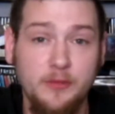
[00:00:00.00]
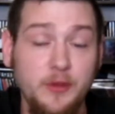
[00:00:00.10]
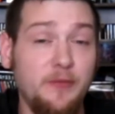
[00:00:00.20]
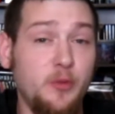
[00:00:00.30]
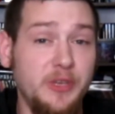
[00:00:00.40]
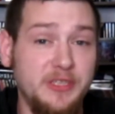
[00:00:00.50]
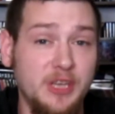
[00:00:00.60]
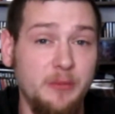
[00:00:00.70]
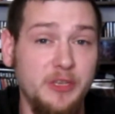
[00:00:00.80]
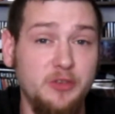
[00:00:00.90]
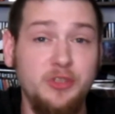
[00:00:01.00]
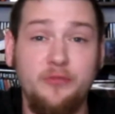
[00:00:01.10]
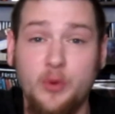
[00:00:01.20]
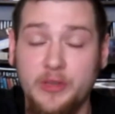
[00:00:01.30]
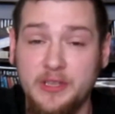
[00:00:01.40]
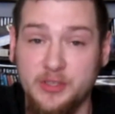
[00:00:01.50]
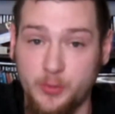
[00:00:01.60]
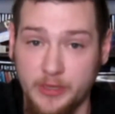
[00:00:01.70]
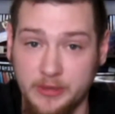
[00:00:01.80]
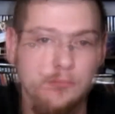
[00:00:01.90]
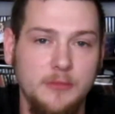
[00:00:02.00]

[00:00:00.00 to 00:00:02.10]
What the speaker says: If you have a weak stomach, you should avoid this one.